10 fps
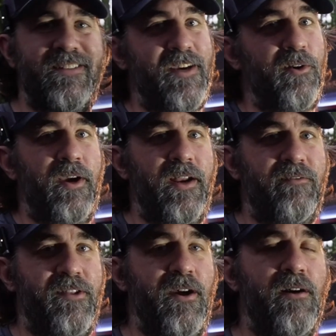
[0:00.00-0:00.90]
tailgate and
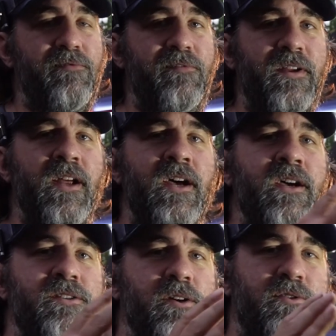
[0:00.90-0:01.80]
everything off of it,
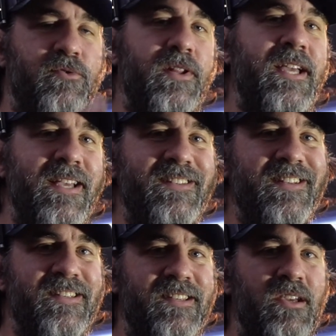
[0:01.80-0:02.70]
so it's really easy
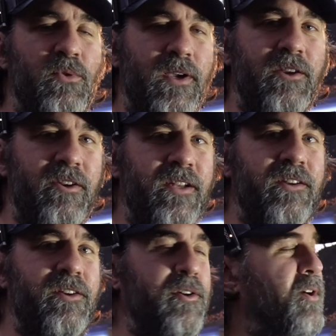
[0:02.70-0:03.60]
to see what you need
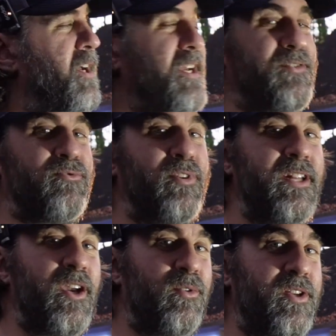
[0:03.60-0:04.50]
to do. It's
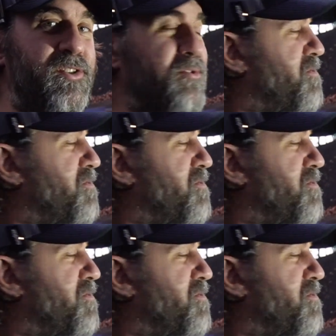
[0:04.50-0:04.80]
really only two